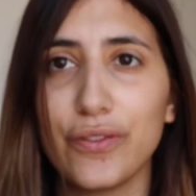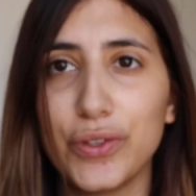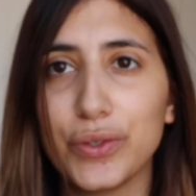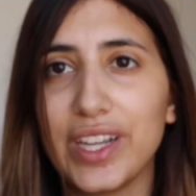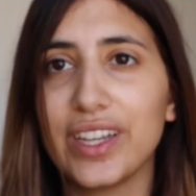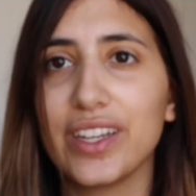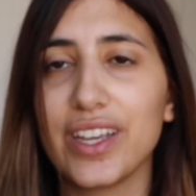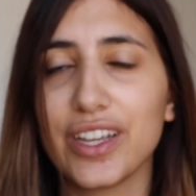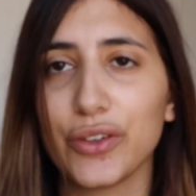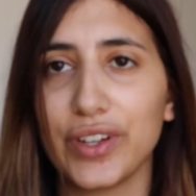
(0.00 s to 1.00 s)
a few
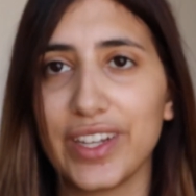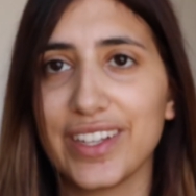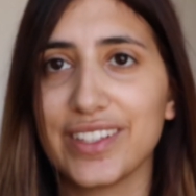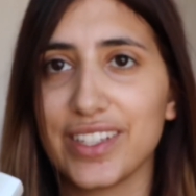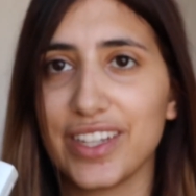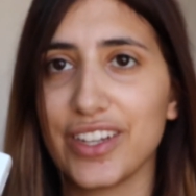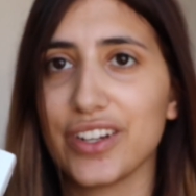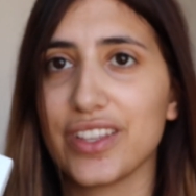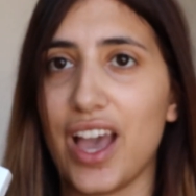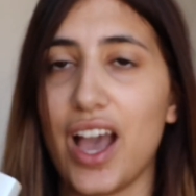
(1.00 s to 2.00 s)
key ingredients in
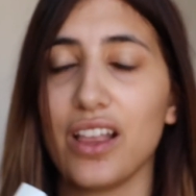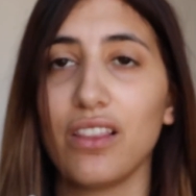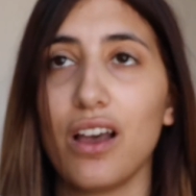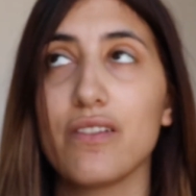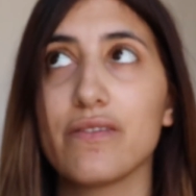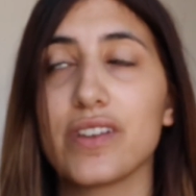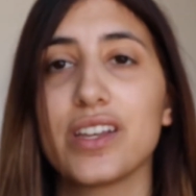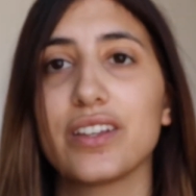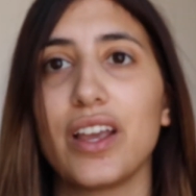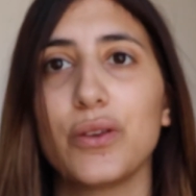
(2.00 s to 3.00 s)
here that I love
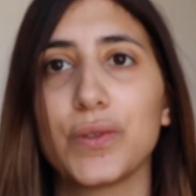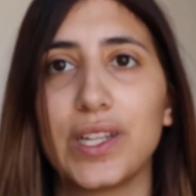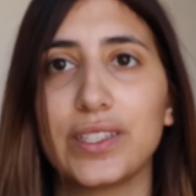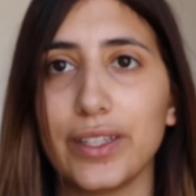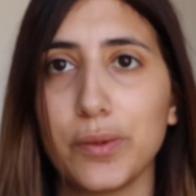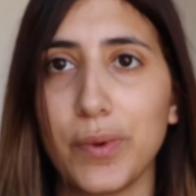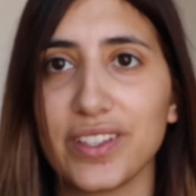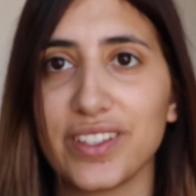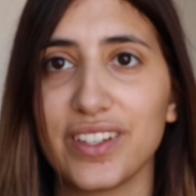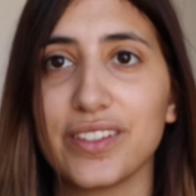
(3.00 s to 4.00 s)
and I use on a daily
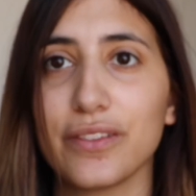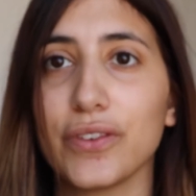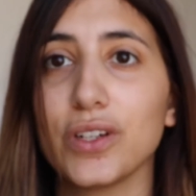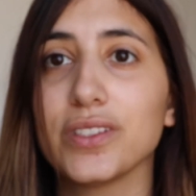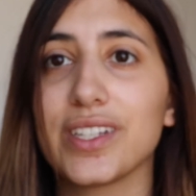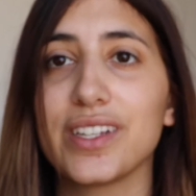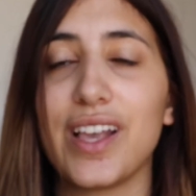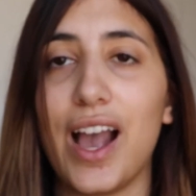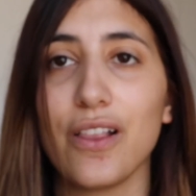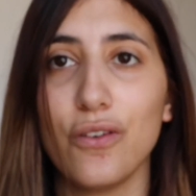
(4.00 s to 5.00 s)
basis. The first
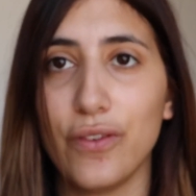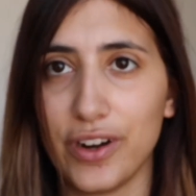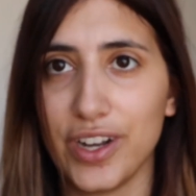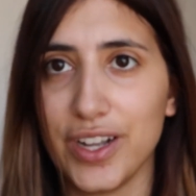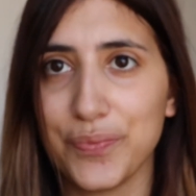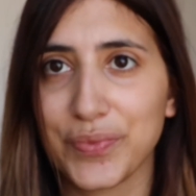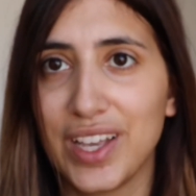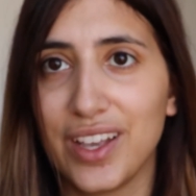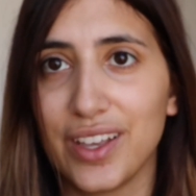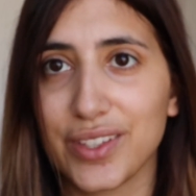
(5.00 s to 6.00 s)
is aloe vera.
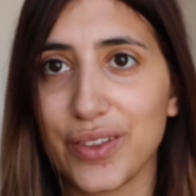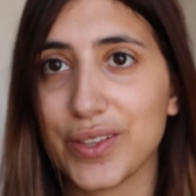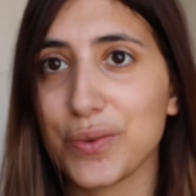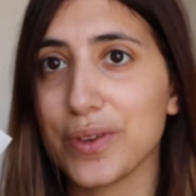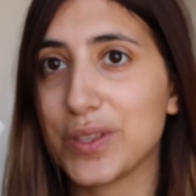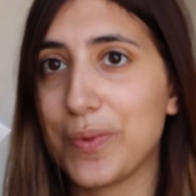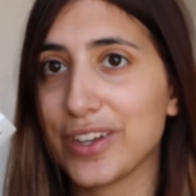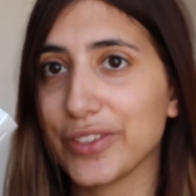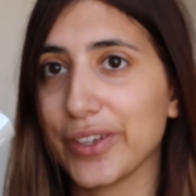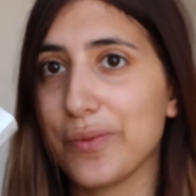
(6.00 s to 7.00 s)
So this will
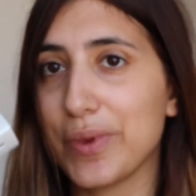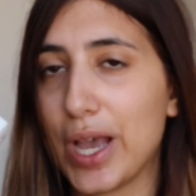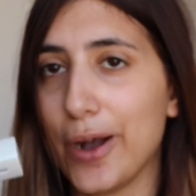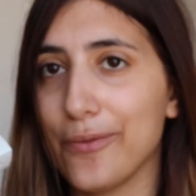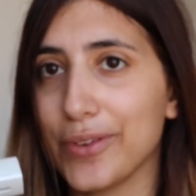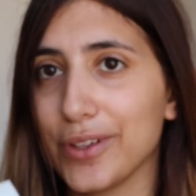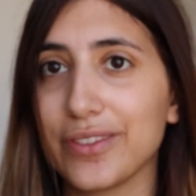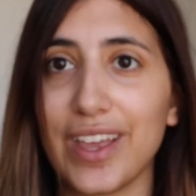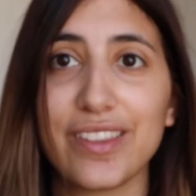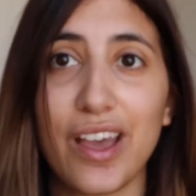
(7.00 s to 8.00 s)
especially be
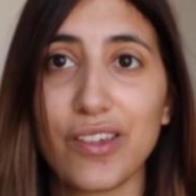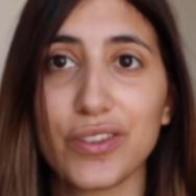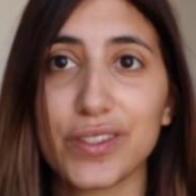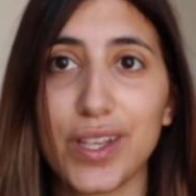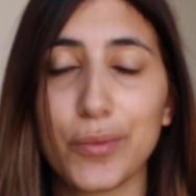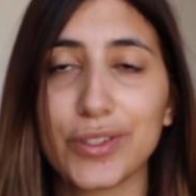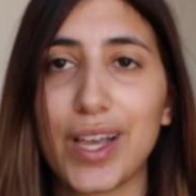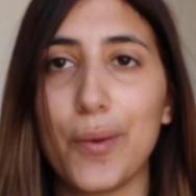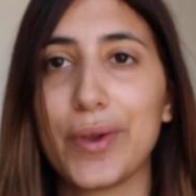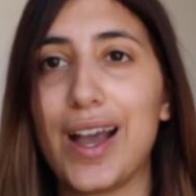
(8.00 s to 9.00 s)
helpful that now that the summer's
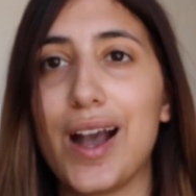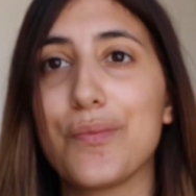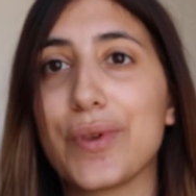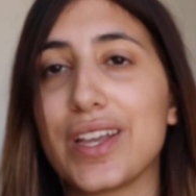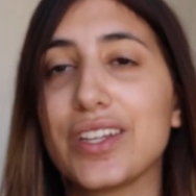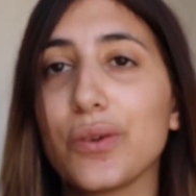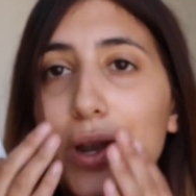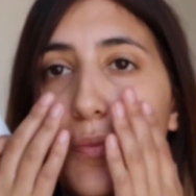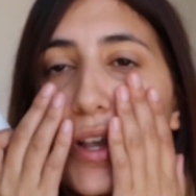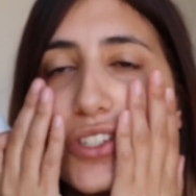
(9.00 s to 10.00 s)
coming up and you
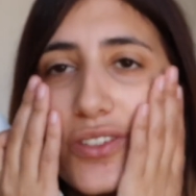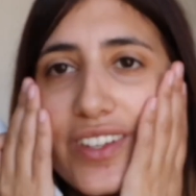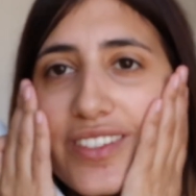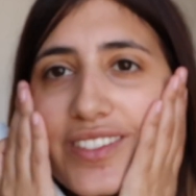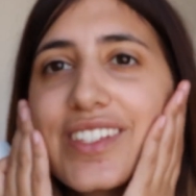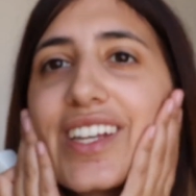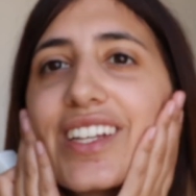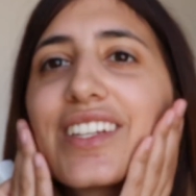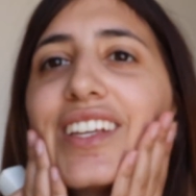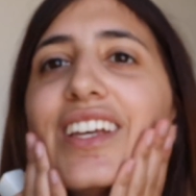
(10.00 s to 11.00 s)
want to make sure that your
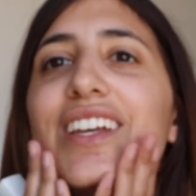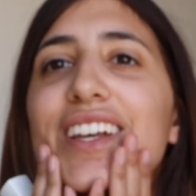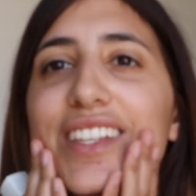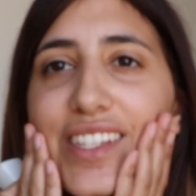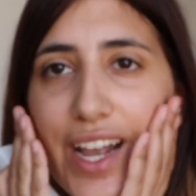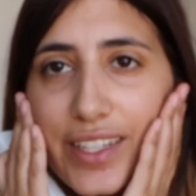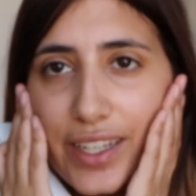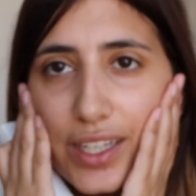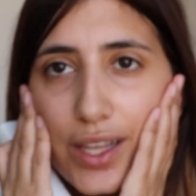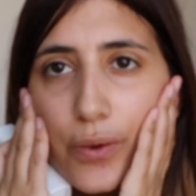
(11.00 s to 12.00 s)
skin is nice
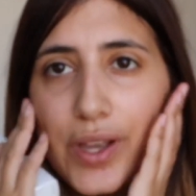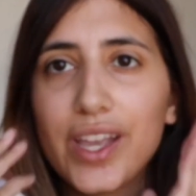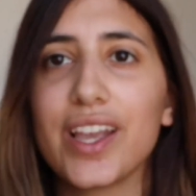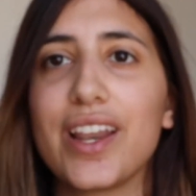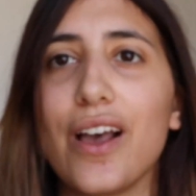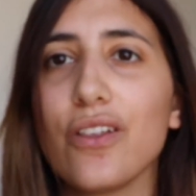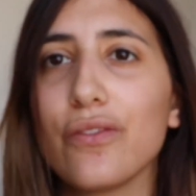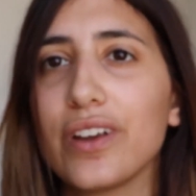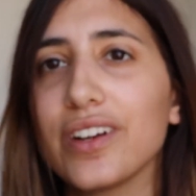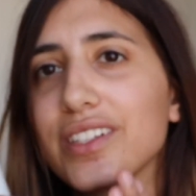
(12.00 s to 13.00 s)
and glowy, and
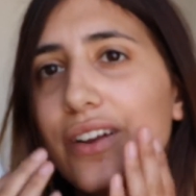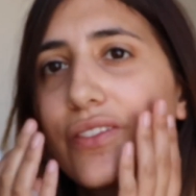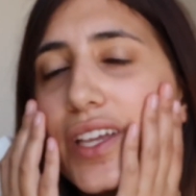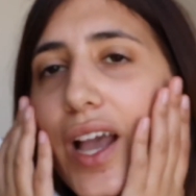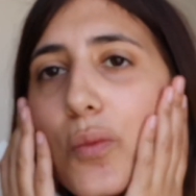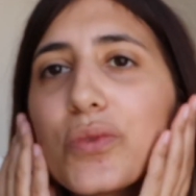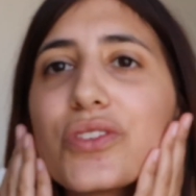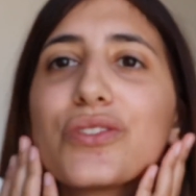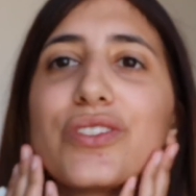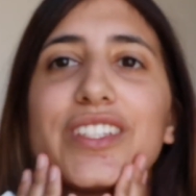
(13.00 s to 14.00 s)
aloe vera definitely
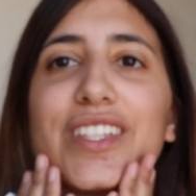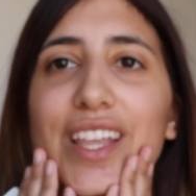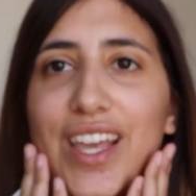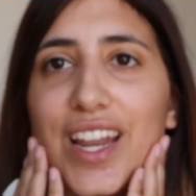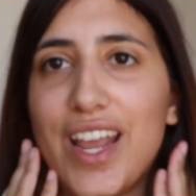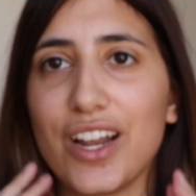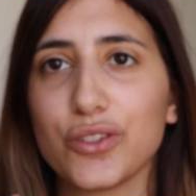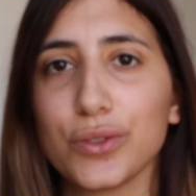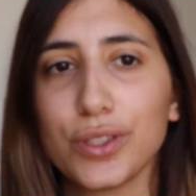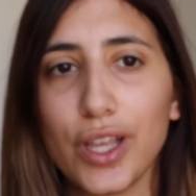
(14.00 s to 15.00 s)
helps you just get that
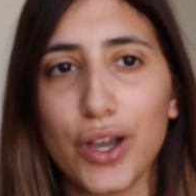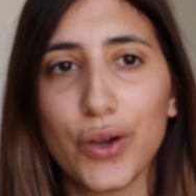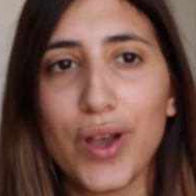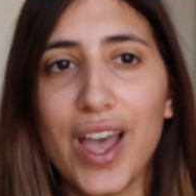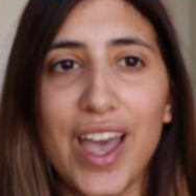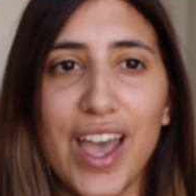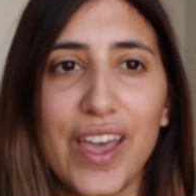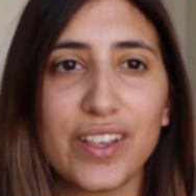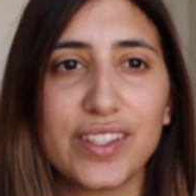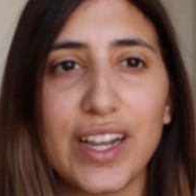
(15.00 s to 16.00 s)
natural glow.
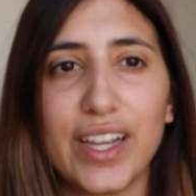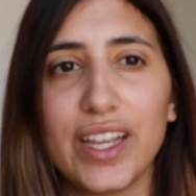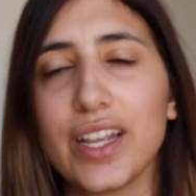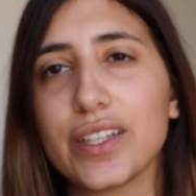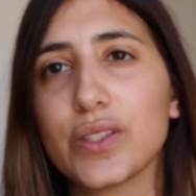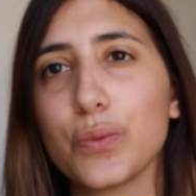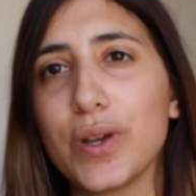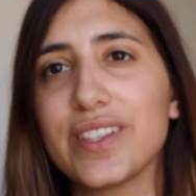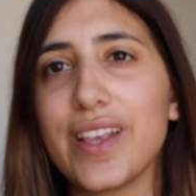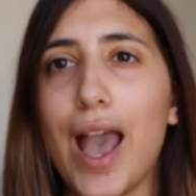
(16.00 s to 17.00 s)
And the second is
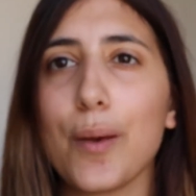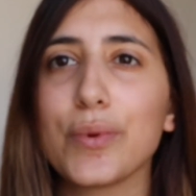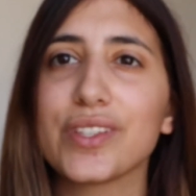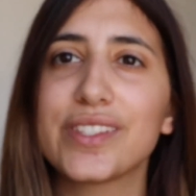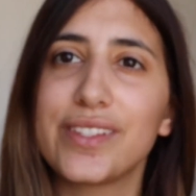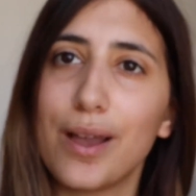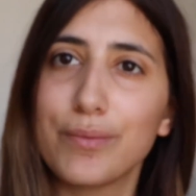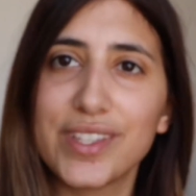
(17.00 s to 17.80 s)
Swiss apple stem